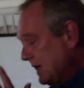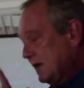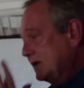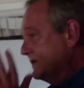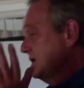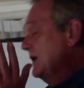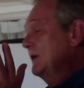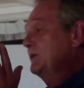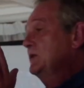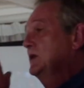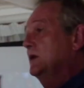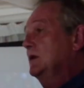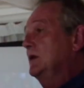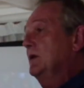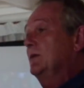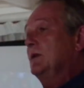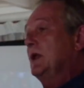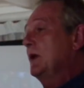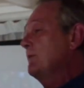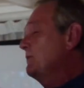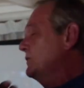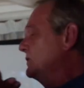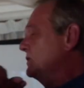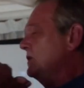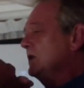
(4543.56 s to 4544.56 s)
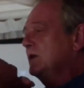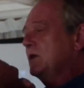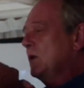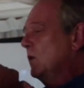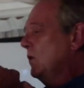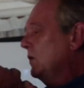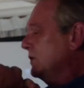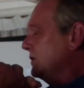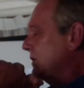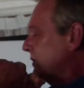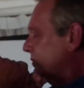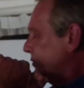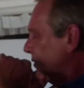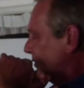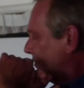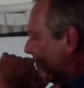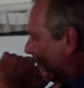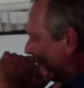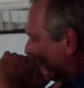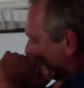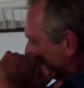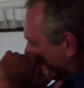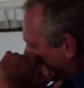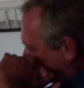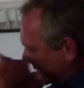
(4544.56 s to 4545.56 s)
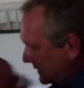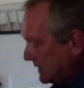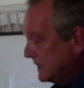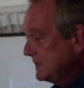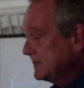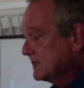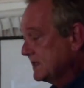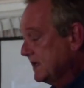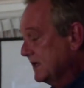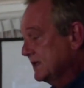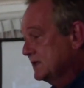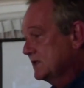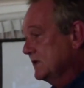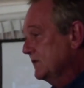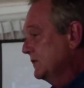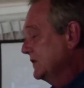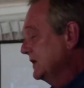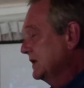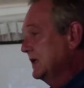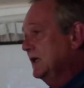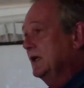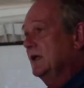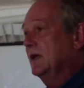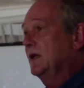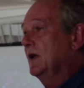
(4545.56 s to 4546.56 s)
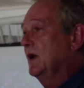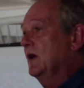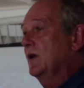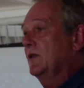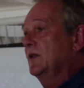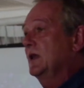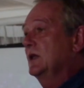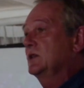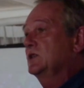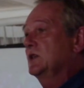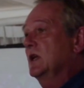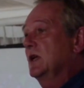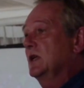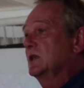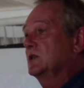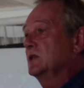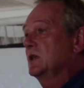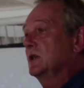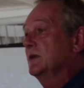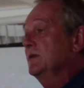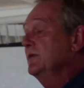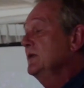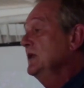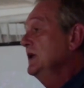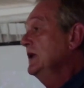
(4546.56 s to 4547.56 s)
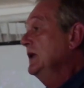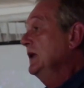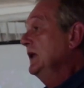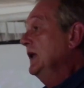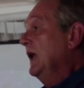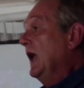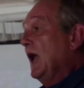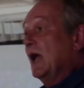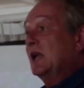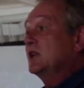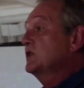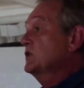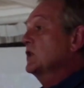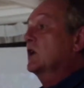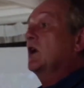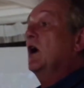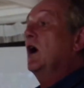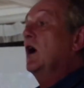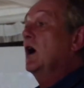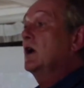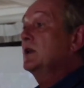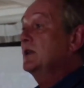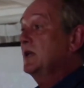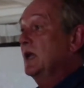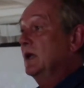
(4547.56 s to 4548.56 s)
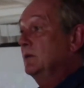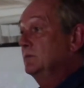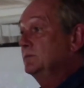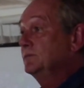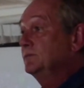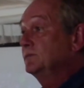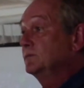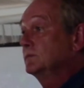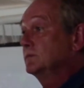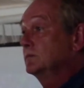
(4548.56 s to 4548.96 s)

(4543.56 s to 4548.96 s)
And it's absolutely, they did, the, did it all totally scientifically and how they changed it. And it's a card game.